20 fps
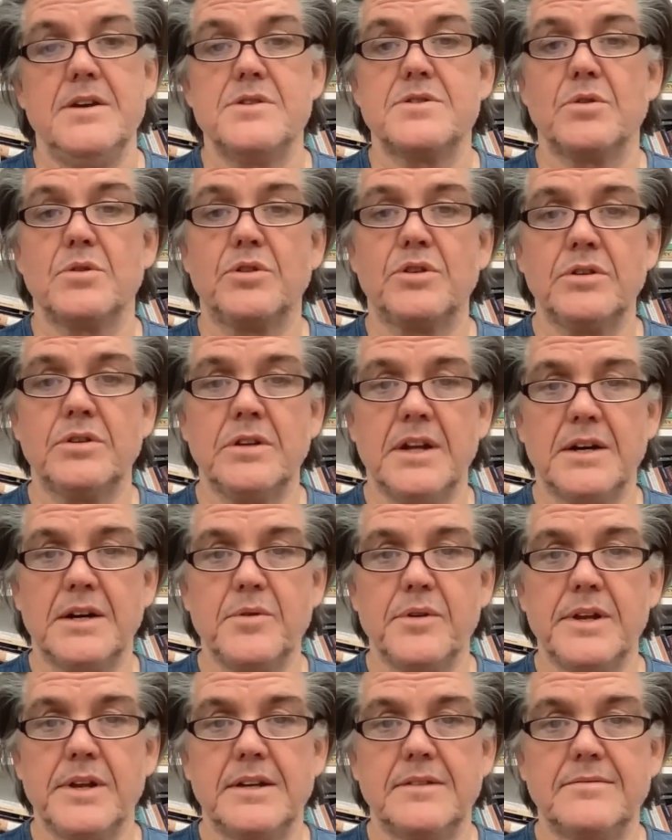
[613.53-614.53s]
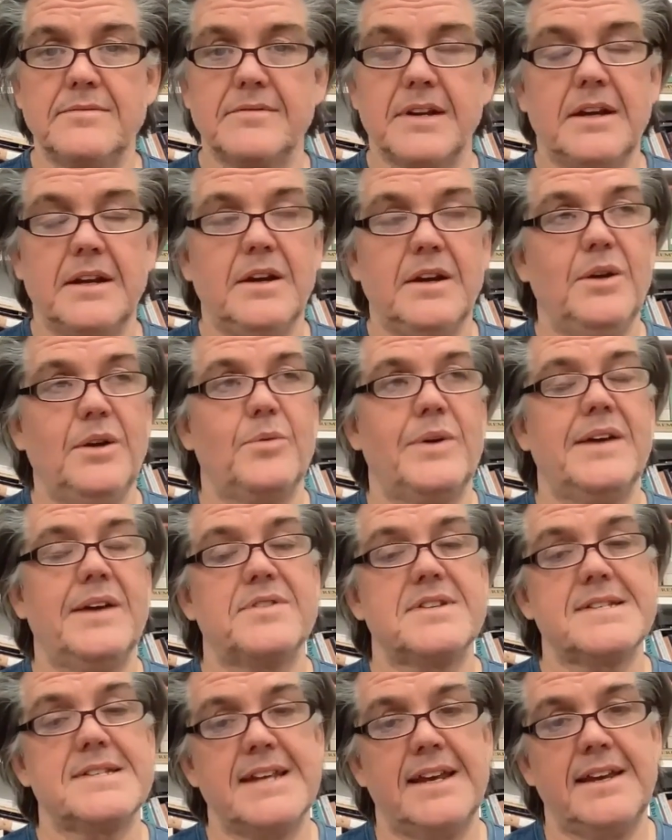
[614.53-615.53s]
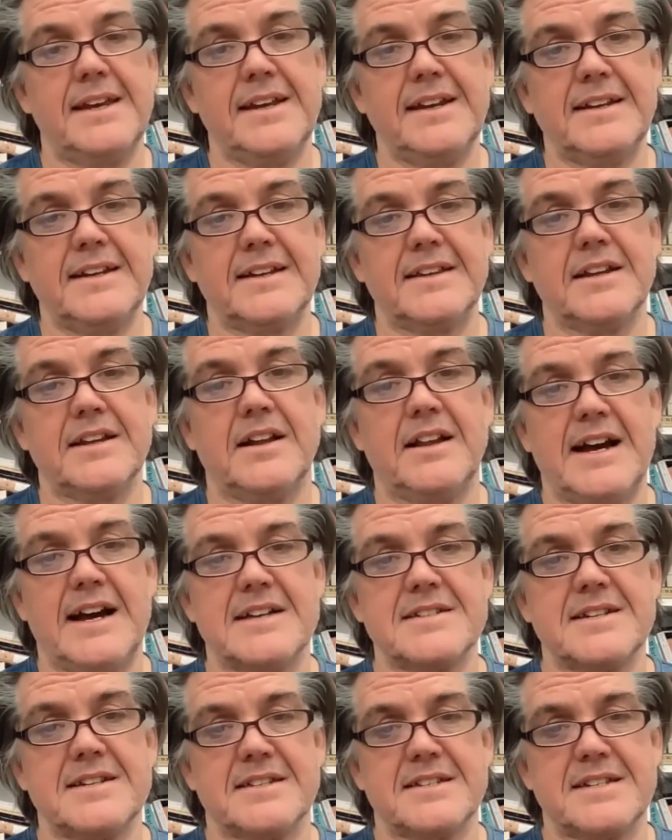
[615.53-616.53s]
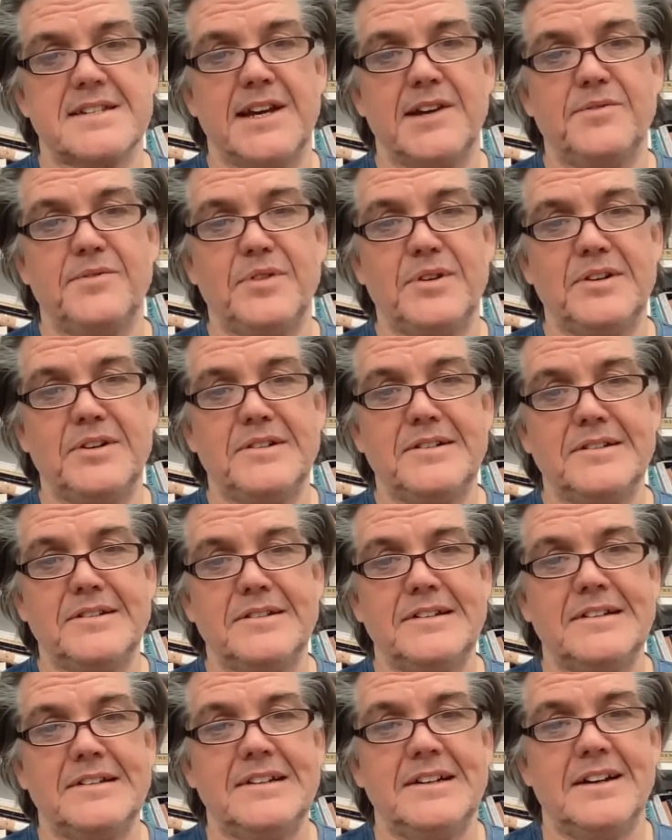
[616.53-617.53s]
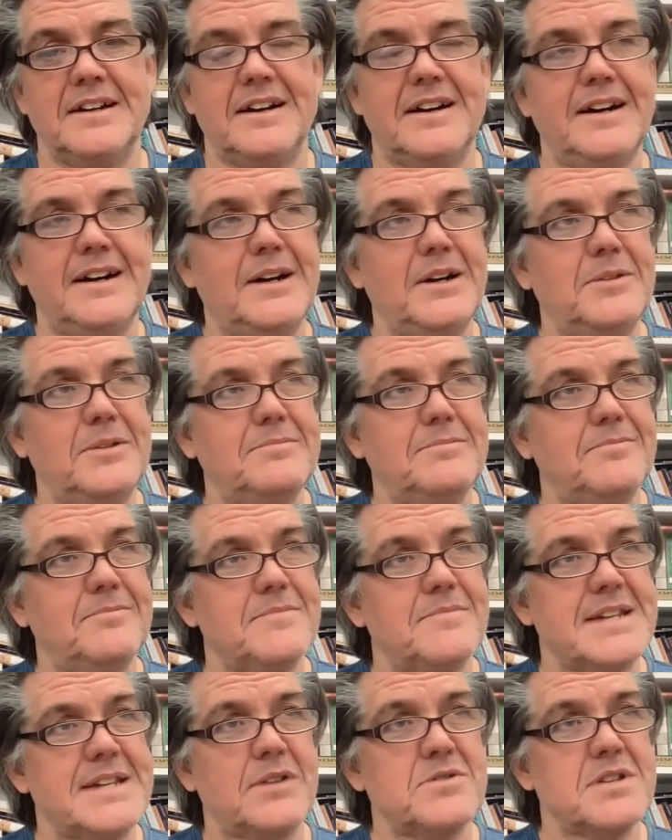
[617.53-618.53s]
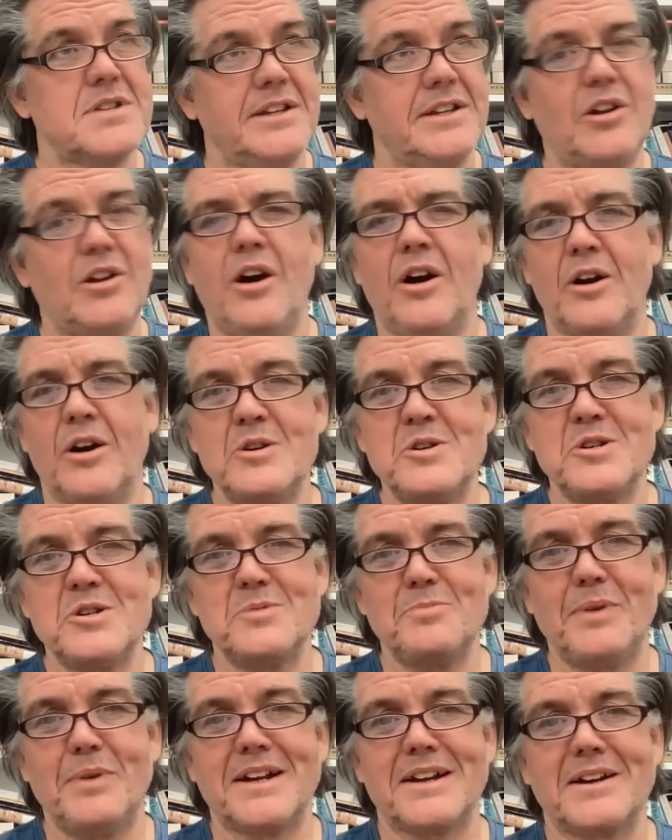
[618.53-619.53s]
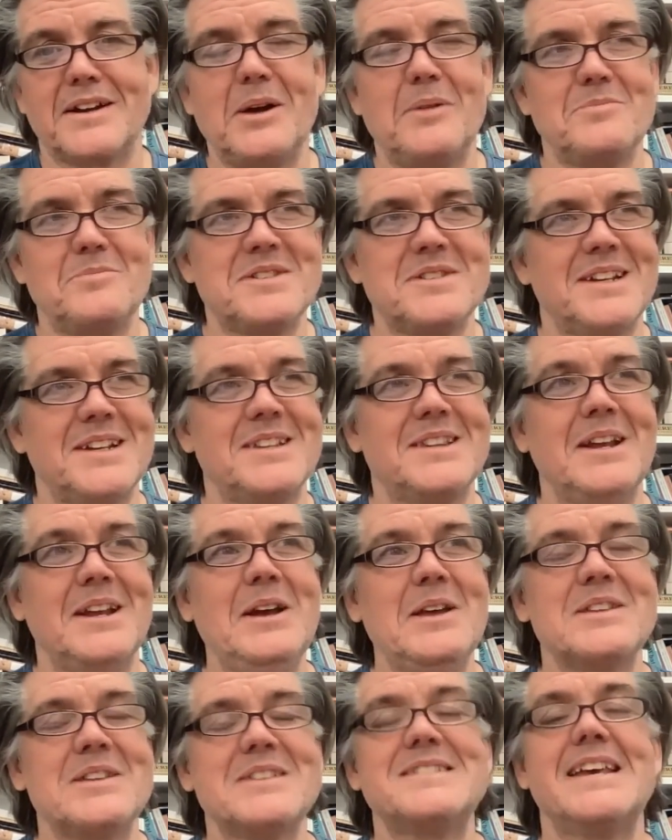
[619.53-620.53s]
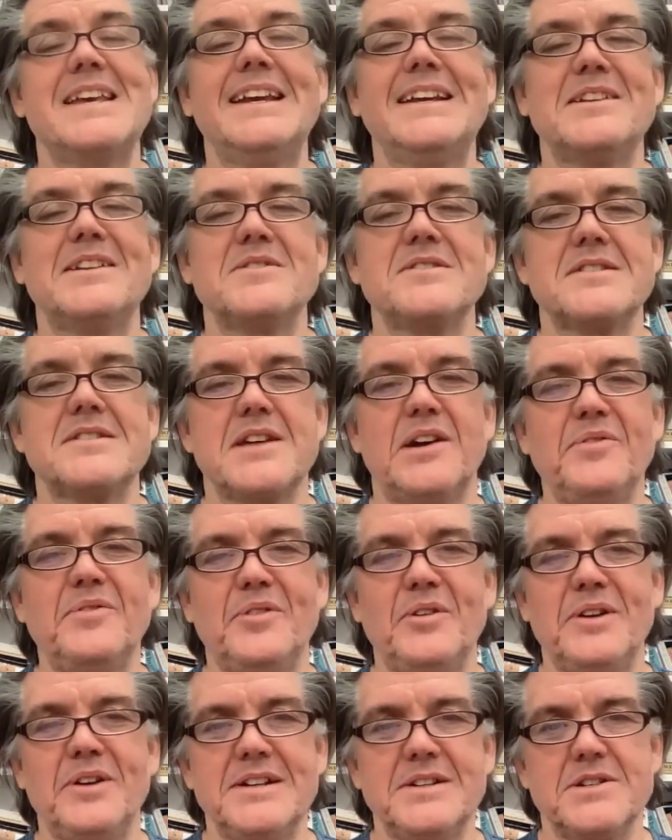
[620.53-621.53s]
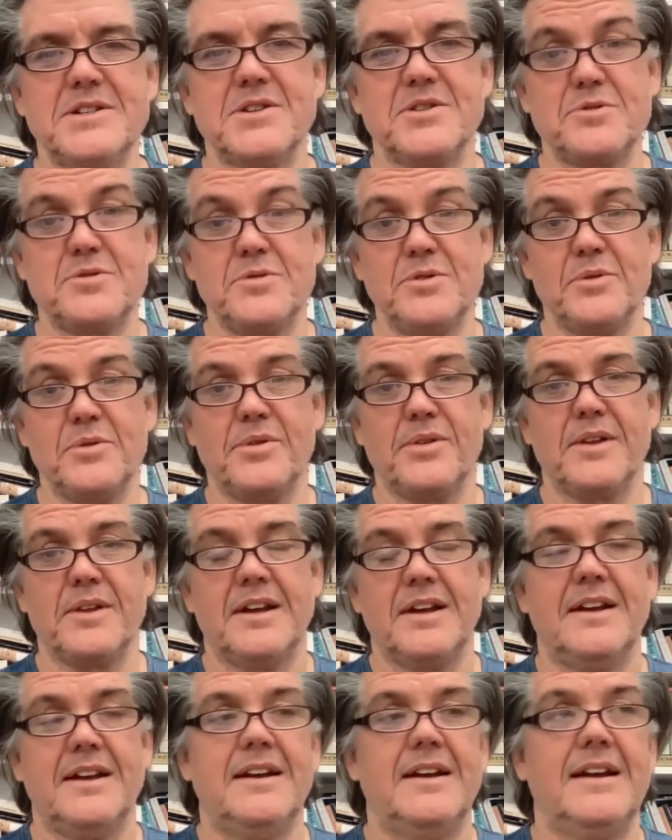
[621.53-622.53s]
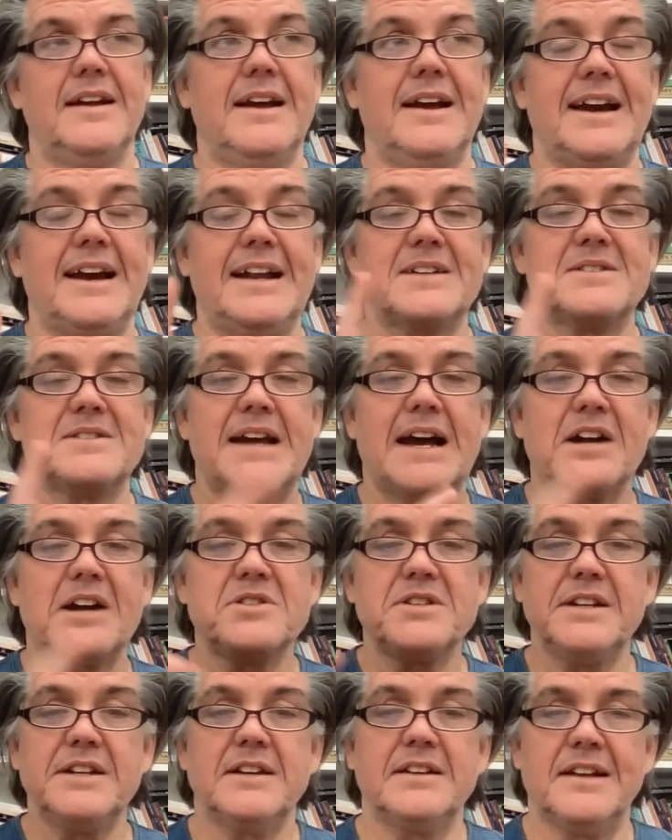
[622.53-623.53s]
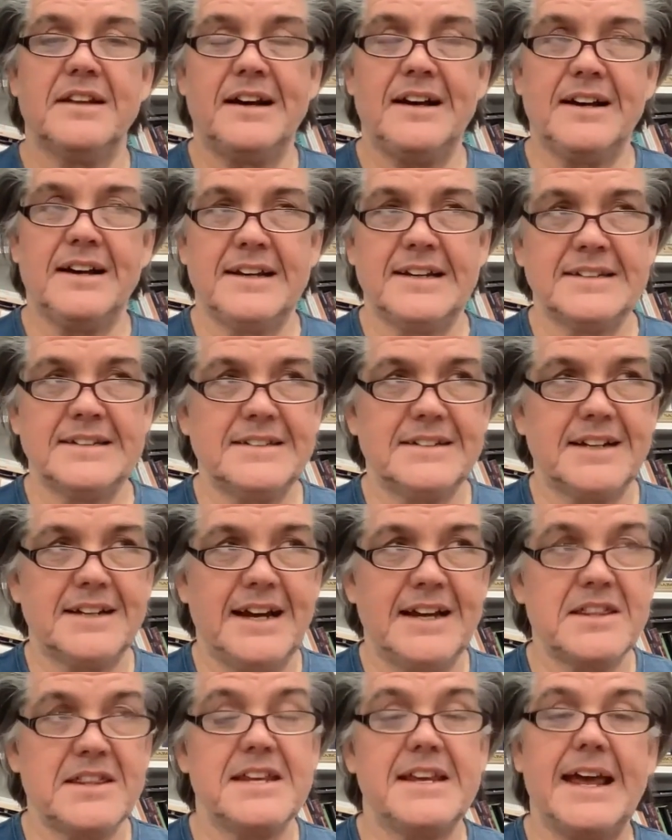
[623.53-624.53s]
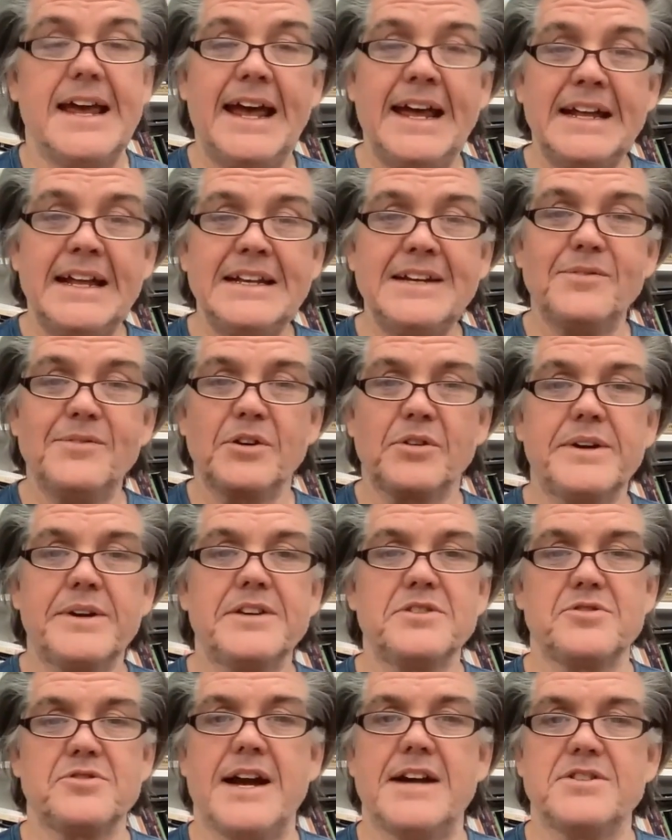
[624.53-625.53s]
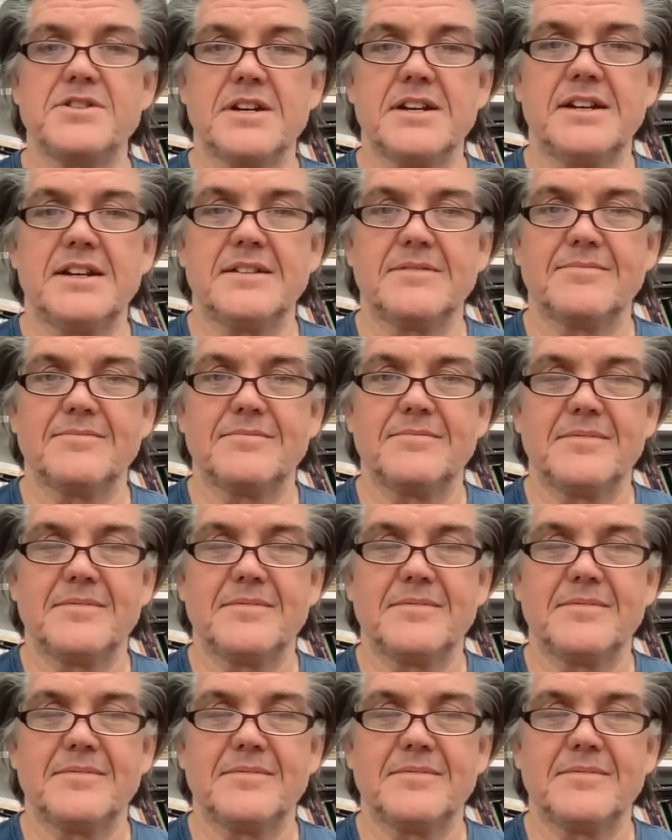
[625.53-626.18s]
So good luck with it. We have a saying at the class at Stanford. Sounds a little harsh, but it comes, the saying is suffer into truth. And it's actually a line at the end of a Greek tragedy